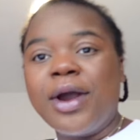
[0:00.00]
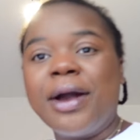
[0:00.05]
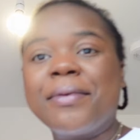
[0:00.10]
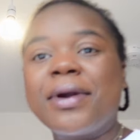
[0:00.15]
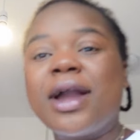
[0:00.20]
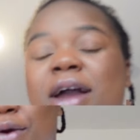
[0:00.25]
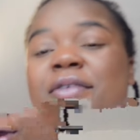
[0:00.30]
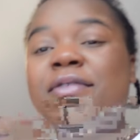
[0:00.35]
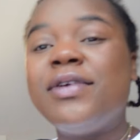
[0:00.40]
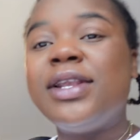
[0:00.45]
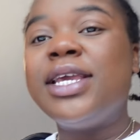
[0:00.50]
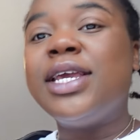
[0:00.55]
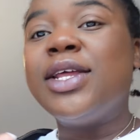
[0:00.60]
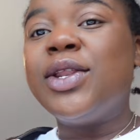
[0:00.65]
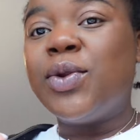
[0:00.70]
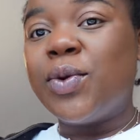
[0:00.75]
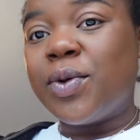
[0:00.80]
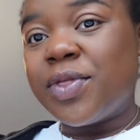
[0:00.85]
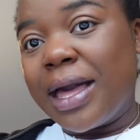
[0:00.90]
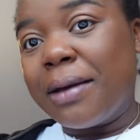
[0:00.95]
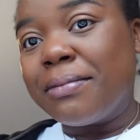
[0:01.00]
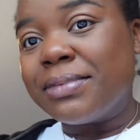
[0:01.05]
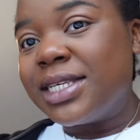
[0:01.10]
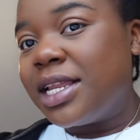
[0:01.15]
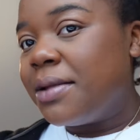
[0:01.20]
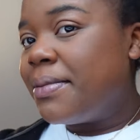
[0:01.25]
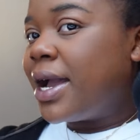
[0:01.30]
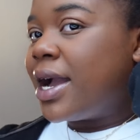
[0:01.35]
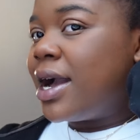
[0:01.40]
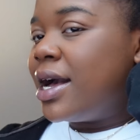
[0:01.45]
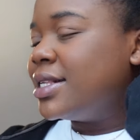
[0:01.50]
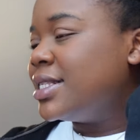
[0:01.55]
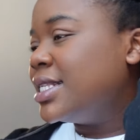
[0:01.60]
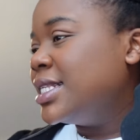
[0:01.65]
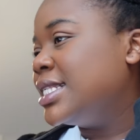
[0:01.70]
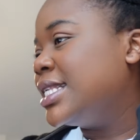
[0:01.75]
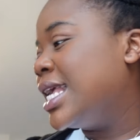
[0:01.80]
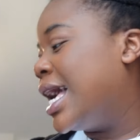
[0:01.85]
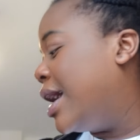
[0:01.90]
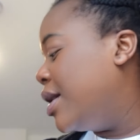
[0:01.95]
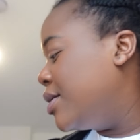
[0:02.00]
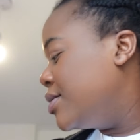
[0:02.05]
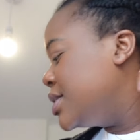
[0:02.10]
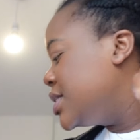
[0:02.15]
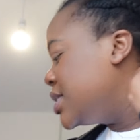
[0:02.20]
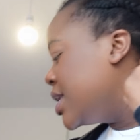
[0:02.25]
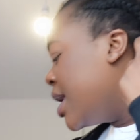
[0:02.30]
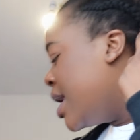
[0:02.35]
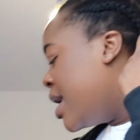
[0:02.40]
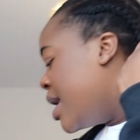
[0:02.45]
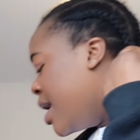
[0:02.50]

I'm currently in Northampton at my cousin's house.